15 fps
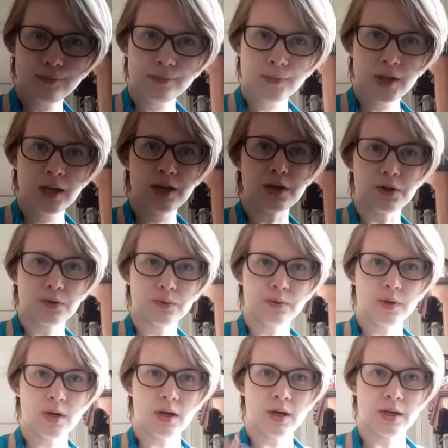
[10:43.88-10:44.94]
you know,
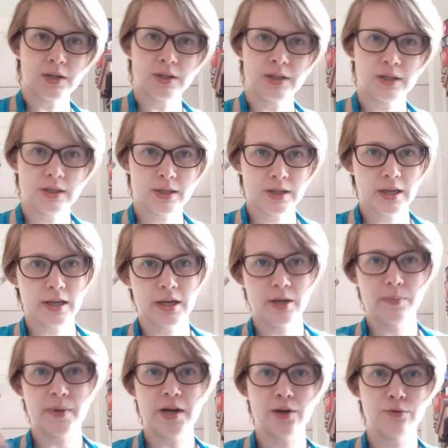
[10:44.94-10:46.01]
just thinking
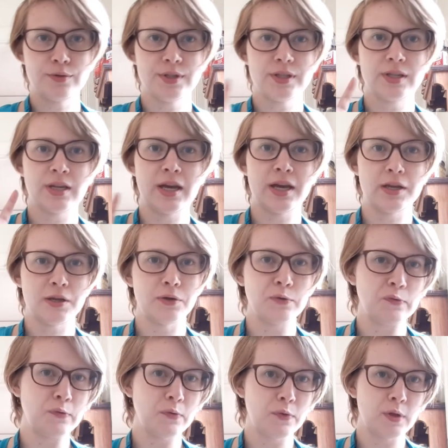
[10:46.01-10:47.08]
about kind of
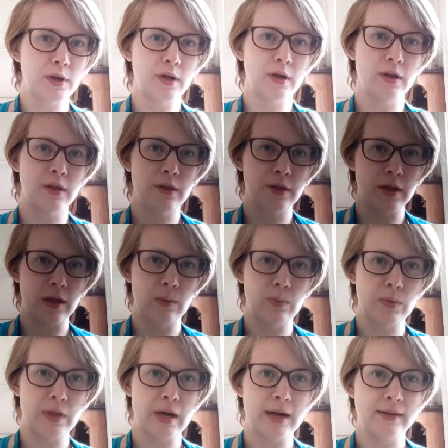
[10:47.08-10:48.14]
the theme
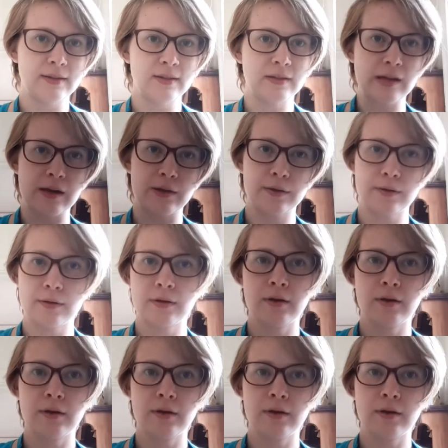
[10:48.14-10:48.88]
that Seth